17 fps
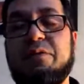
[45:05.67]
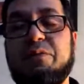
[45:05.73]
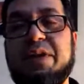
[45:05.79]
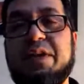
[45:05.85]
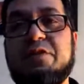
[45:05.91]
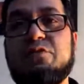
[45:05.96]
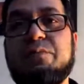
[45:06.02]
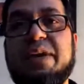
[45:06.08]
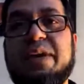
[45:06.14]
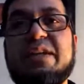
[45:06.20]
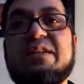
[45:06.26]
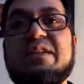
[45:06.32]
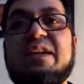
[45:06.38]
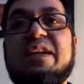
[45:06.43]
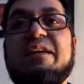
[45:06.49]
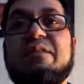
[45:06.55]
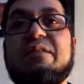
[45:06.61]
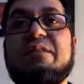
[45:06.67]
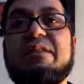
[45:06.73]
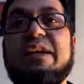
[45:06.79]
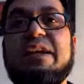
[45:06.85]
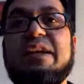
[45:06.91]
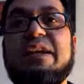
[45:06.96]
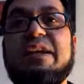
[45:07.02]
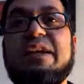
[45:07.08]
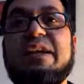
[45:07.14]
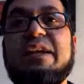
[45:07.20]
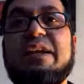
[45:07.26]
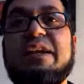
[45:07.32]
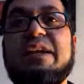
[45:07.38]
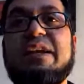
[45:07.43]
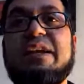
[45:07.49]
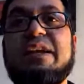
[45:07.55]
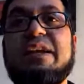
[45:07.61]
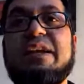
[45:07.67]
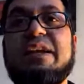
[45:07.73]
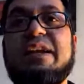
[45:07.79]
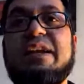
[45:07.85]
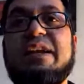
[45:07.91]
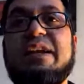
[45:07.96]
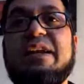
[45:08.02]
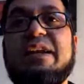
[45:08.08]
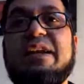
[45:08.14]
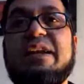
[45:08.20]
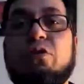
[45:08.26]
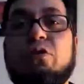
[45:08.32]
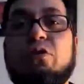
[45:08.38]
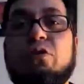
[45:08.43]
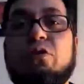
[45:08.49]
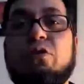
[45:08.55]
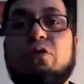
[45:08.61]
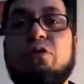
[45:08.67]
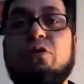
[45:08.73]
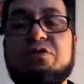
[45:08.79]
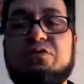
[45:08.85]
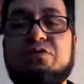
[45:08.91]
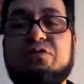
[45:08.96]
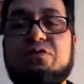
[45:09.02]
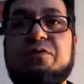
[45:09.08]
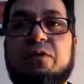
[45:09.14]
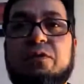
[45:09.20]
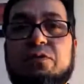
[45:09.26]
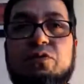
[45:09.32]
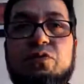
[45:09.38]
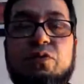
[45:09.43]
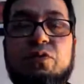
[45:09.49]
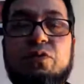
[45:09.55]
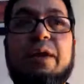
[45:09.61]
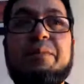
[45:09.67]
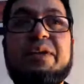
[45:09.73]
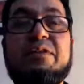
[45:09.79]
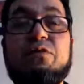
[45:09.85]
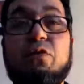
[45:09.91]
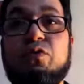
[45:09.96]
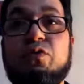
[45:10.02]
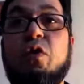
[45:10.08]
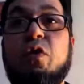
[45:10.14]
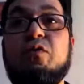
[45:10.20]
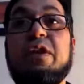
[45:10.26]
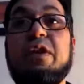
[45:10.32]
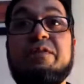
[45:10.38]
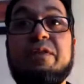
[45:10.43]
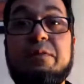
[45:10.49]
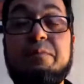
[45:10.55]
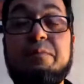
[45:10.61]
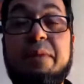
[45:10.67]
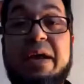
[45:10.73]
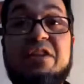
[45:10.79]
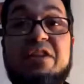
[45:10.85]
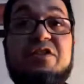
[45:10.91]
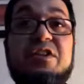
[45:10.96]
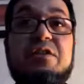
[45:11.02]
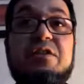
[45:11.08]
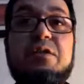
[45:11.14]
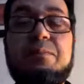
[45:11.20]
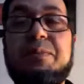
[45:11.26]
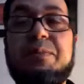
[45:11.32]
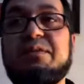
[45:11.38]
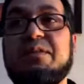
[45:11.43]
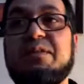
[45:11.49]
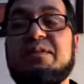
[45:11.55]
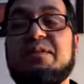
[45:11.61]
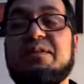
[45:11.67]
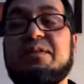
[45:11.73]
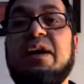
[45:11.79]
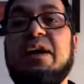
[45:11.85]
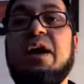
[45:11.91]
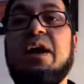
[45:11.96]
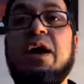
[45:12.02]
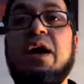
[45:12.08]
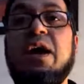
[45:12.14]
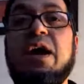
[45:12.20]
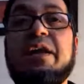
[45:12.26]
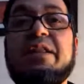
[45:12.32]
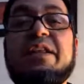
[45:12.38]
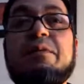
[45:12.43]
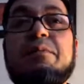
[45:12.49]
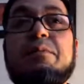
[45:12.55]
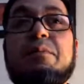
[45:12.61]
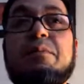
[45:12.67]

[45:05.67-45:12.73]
we need to make it clear that it's not just only for those who are working, those who are overall even managing the business.